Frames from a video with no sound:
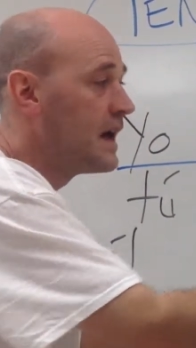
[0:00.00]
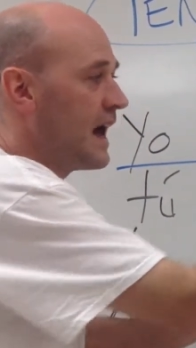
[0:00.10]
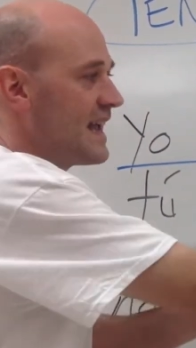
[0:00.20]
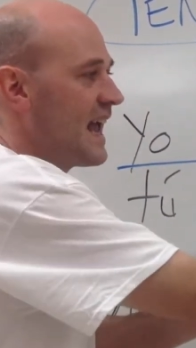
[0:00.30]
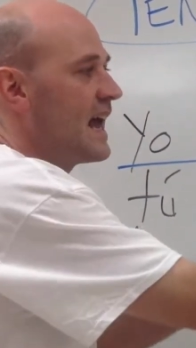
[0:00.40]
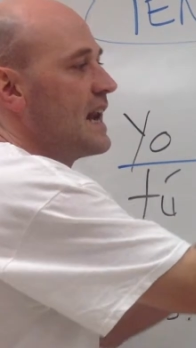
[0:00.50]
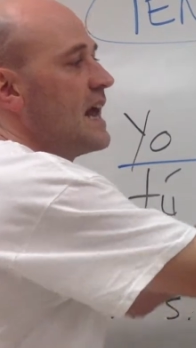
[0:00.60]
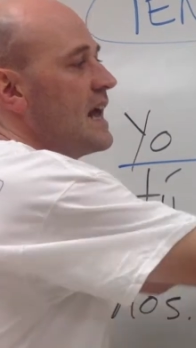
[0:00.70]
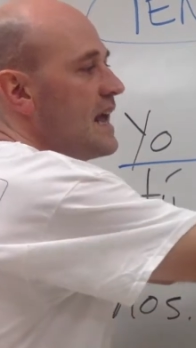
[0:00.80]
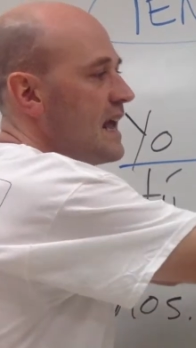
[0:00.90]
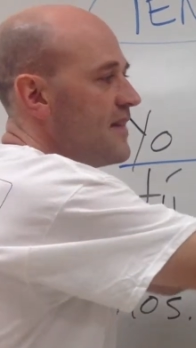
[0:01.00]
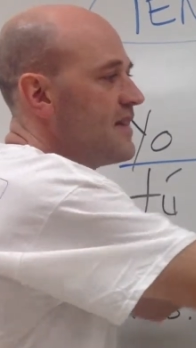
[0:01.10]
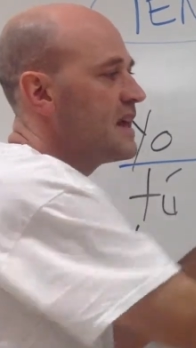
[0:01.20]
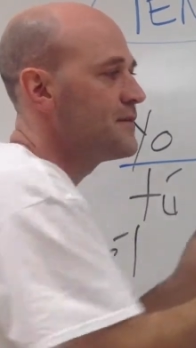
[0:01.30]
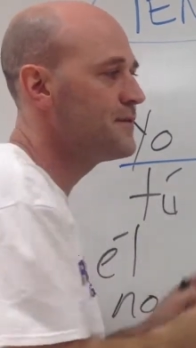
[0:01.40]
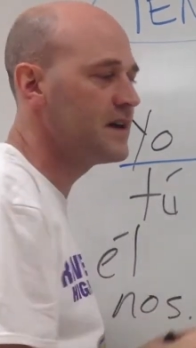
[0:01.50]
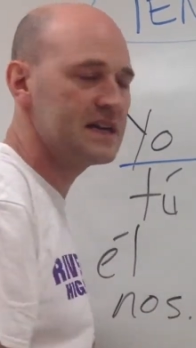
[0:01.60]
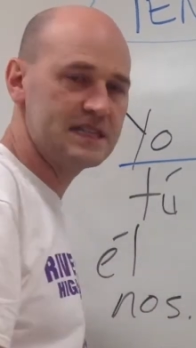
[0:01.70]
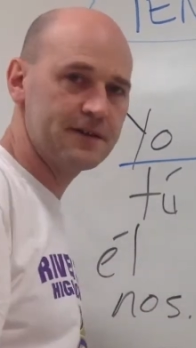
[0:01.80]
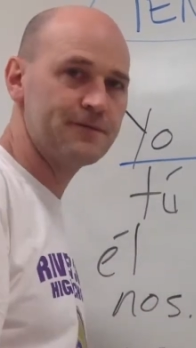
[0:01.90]
Again, in the
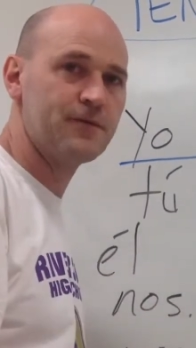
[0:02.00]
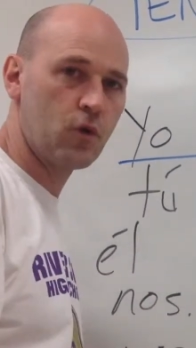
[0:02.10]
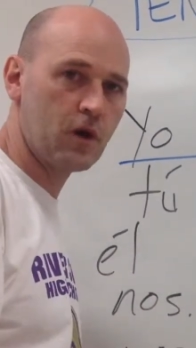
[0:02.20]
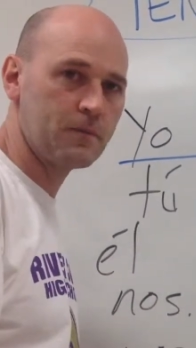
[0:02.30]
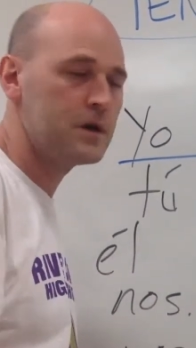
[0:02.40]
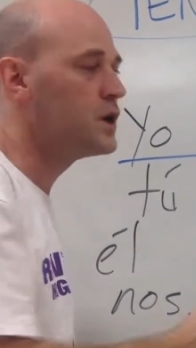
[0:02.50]
infinitive form.